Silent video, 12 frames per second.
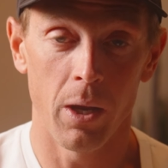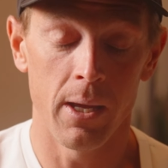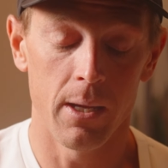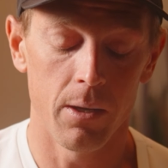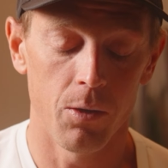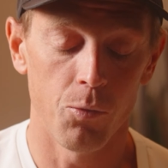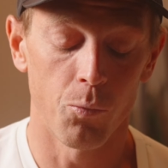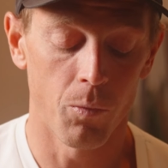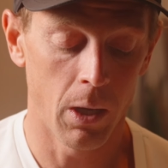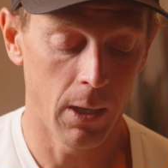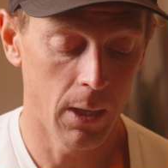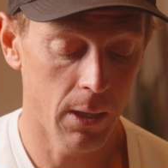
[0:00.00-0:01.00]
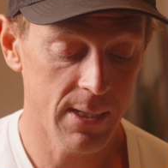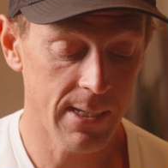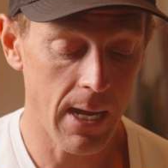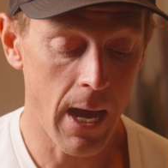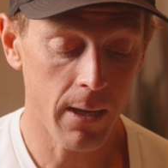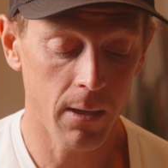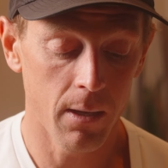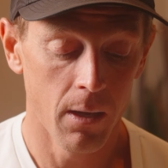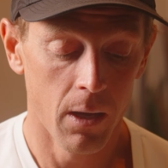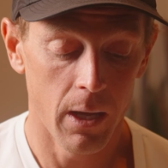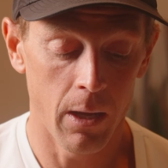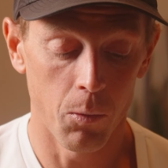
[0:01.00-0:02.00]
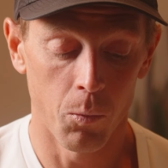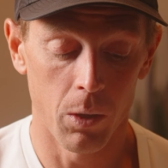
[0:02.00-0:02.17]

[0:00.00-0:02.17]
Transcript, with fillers: in uh, stack, it